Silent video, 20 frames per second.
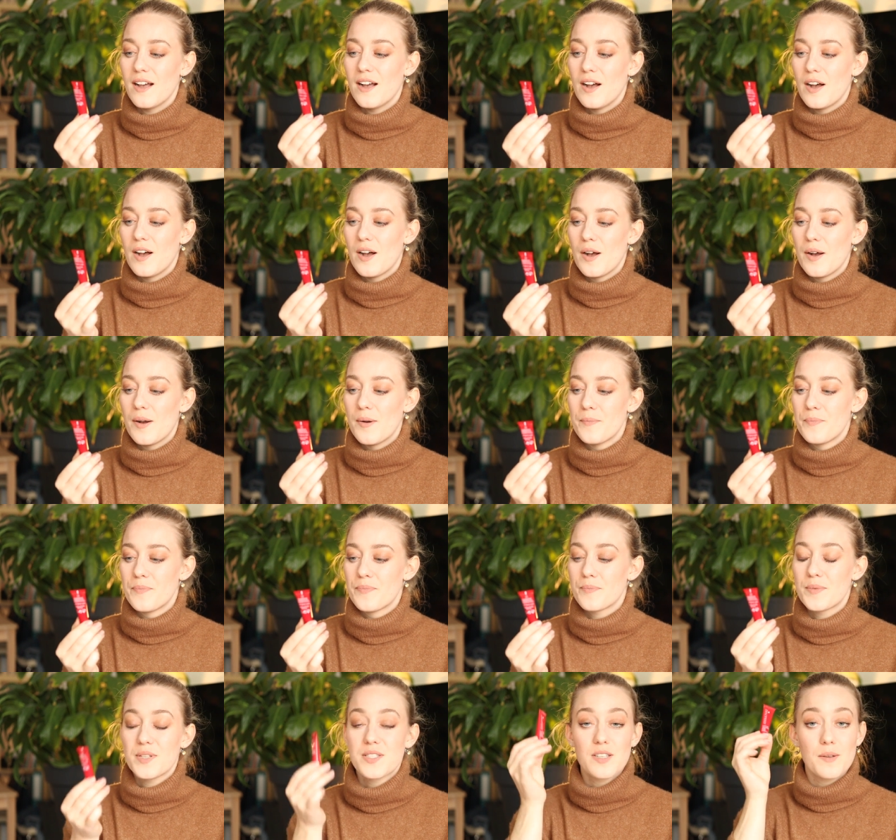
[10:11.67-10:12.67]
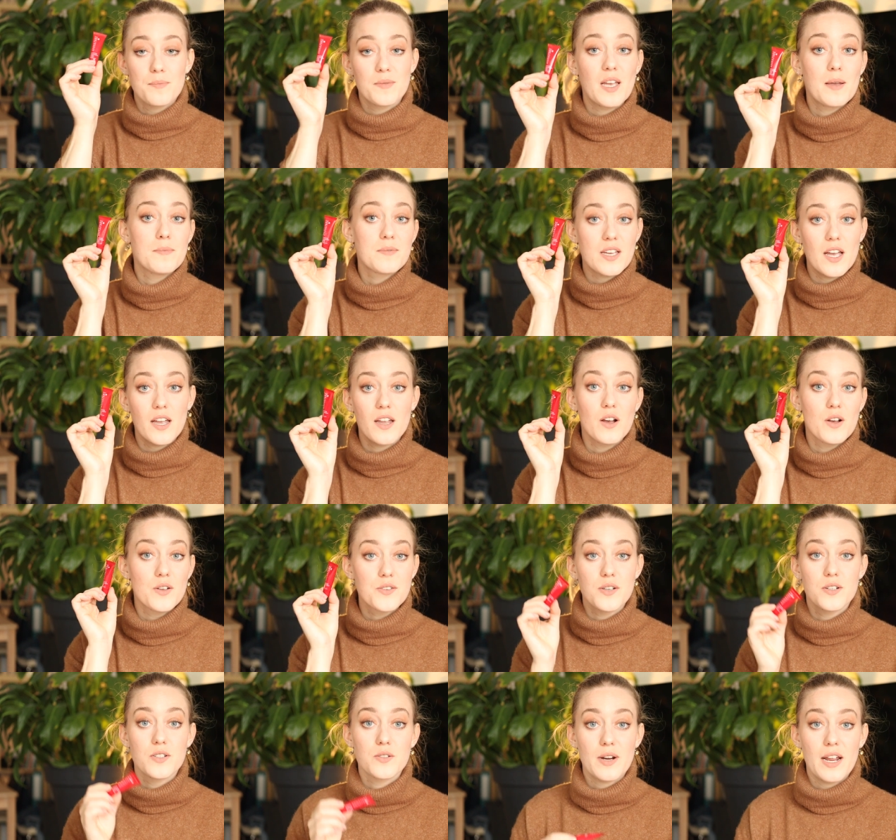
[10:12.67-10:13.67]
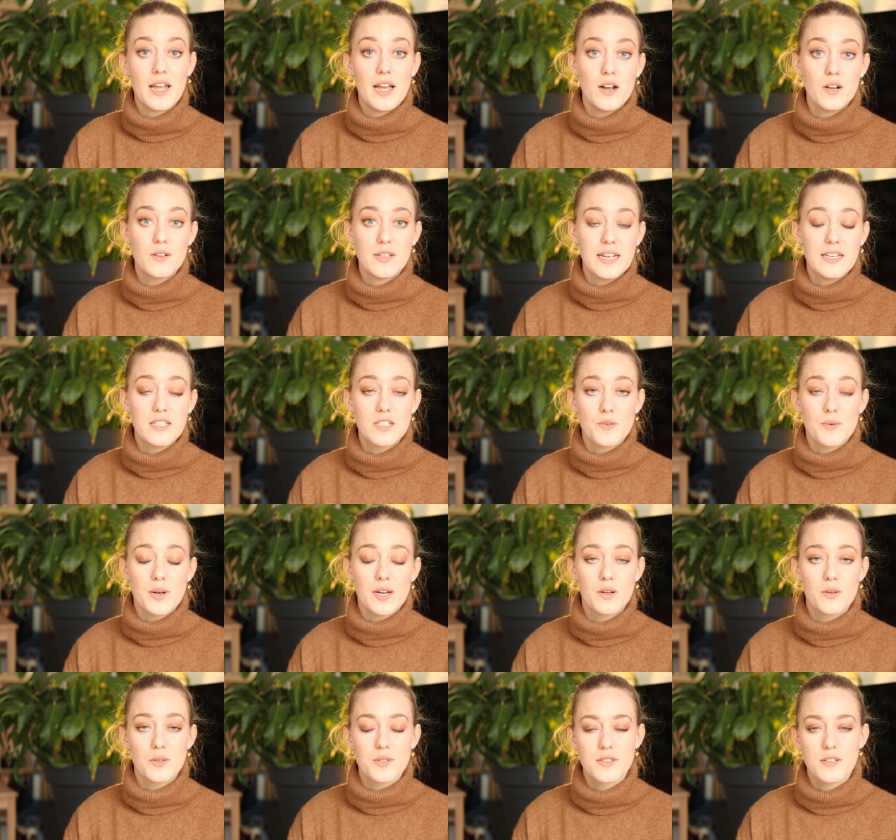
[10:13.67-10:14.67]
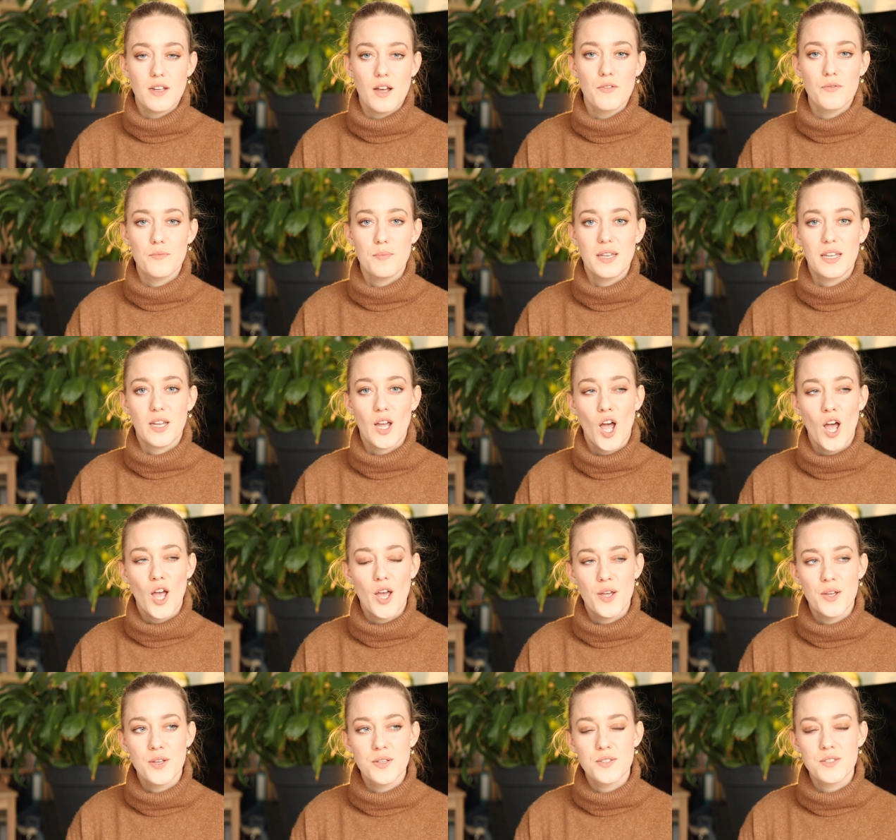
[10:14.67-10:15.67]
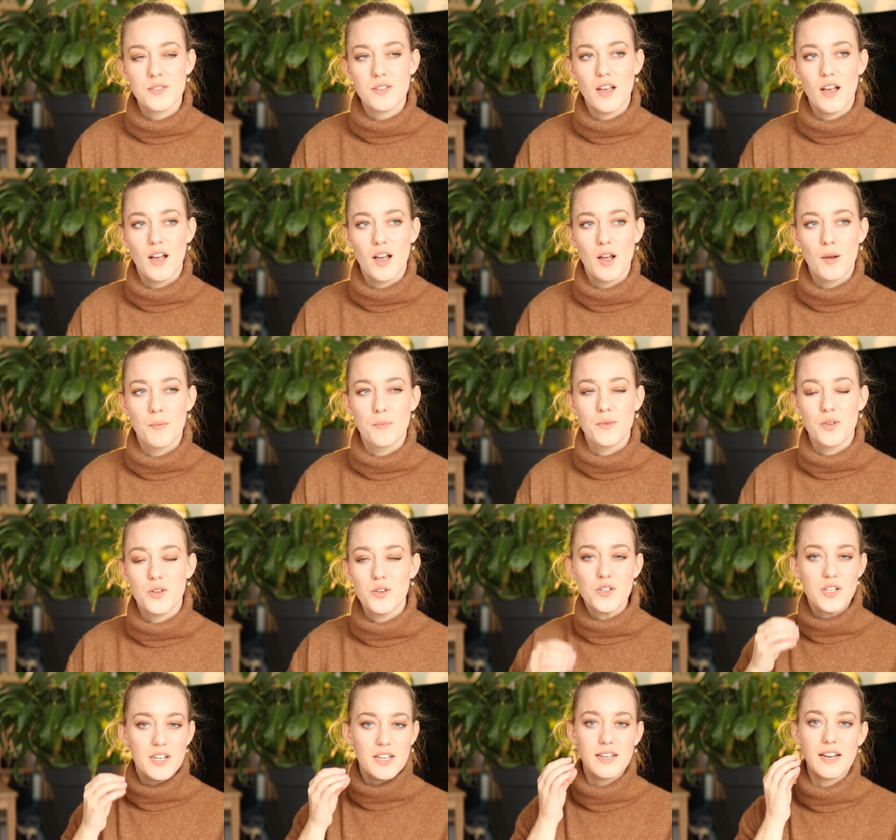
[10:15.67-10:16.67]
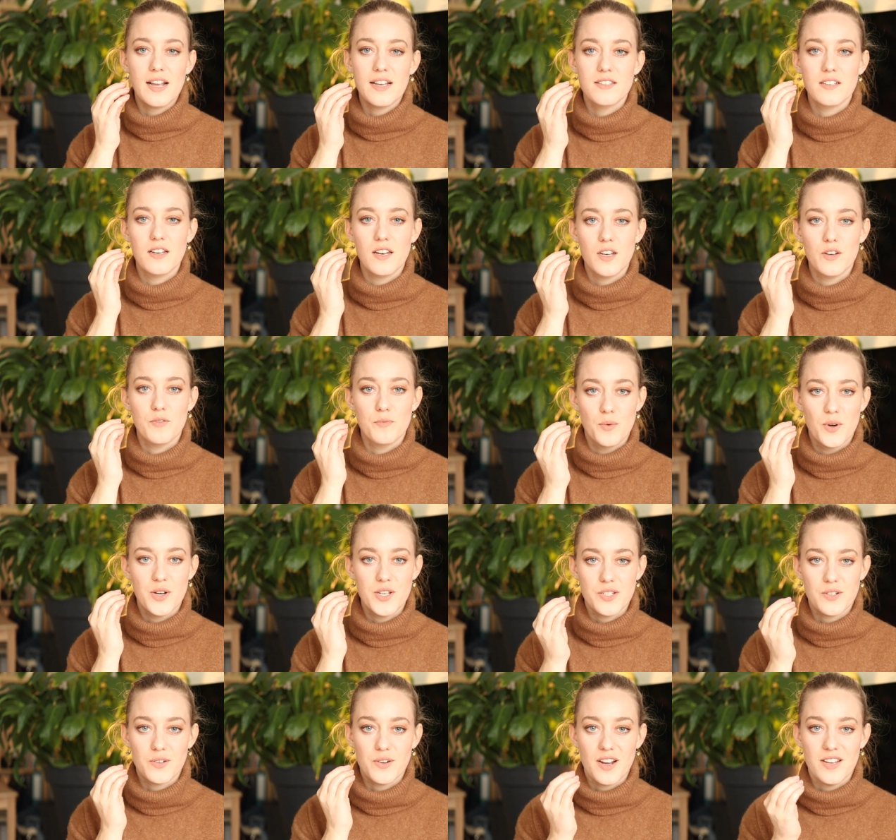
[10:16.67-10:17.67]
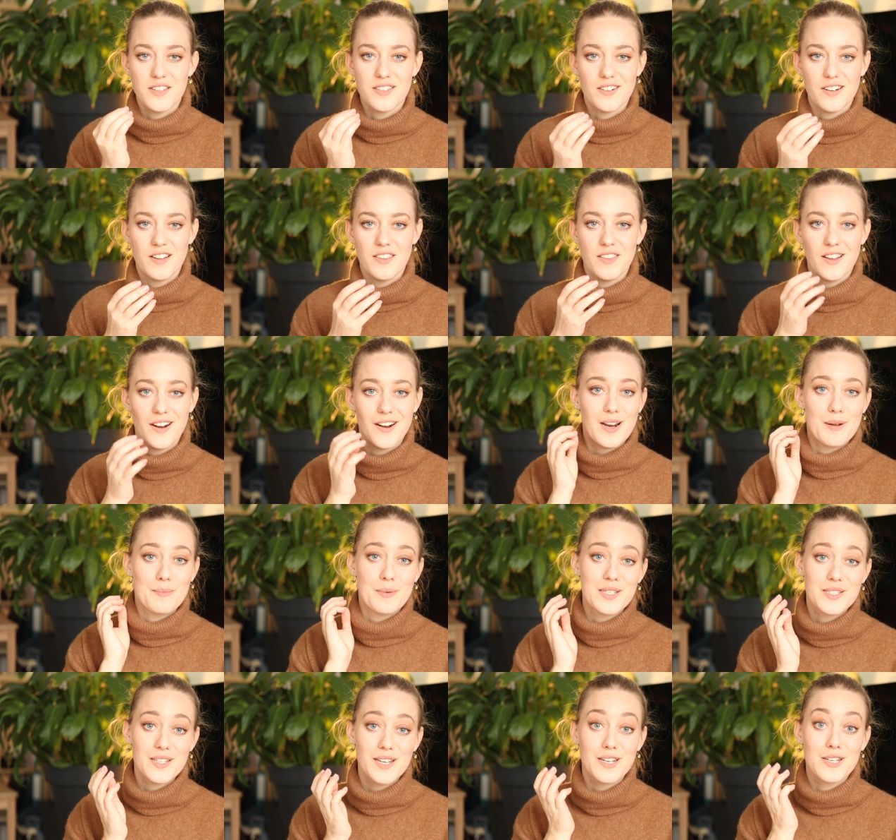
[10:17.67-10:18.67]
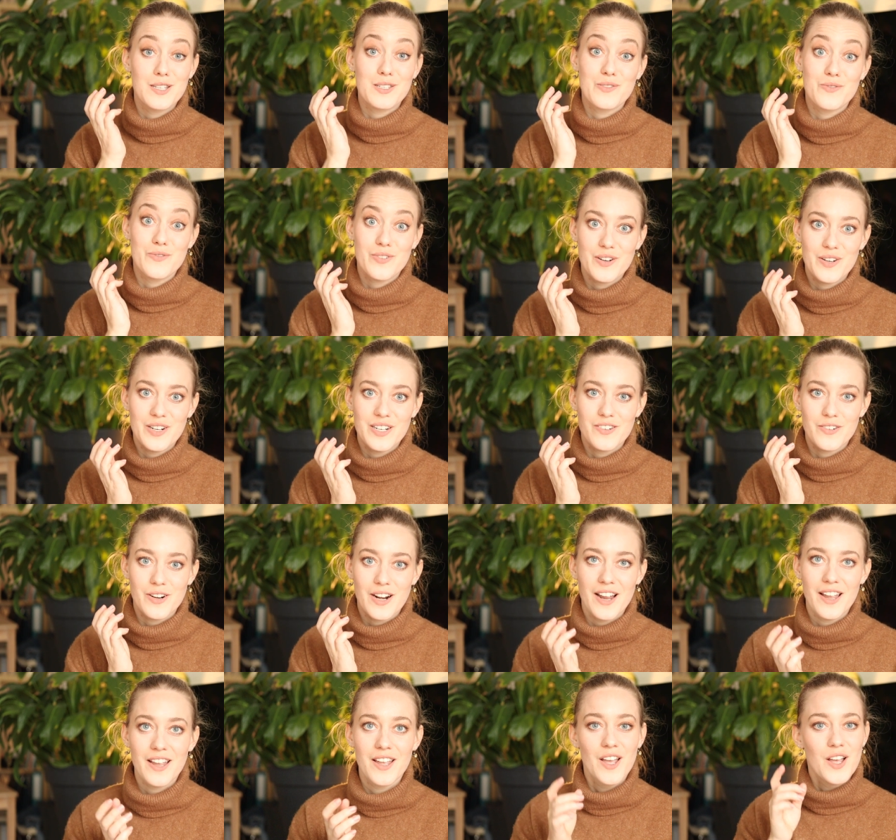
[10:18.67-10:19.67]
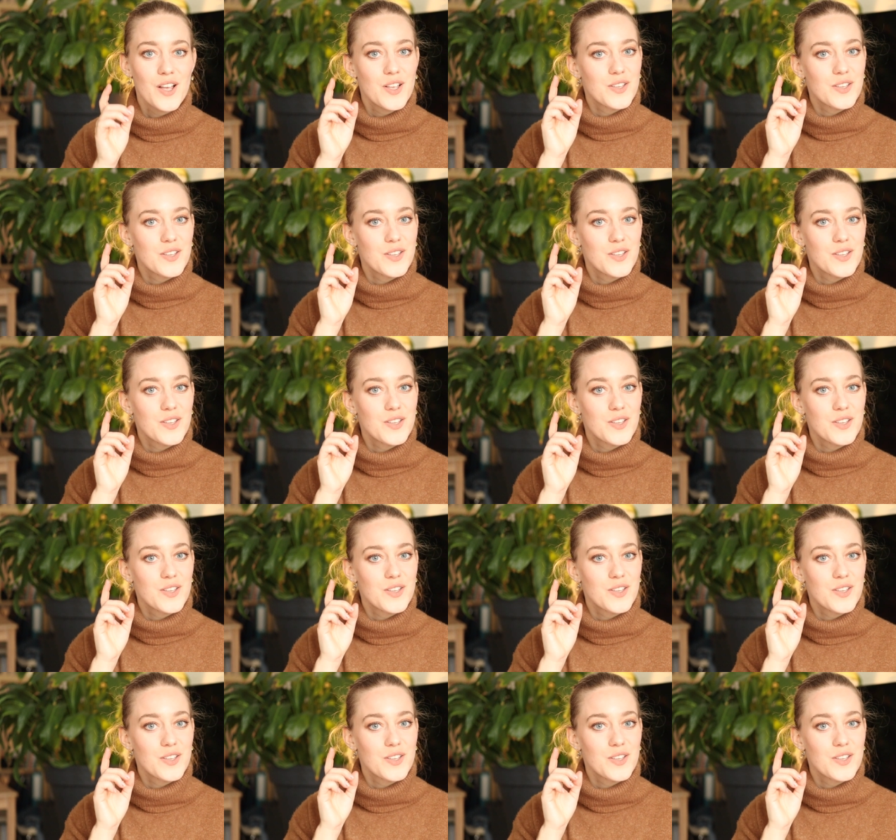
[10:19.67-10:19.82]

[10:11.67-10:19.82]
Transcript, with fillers: Um, but sometimes I also try out anti-wrinkle stuff because um, usually it has a lot of moisturizer in there and my skin is very dry,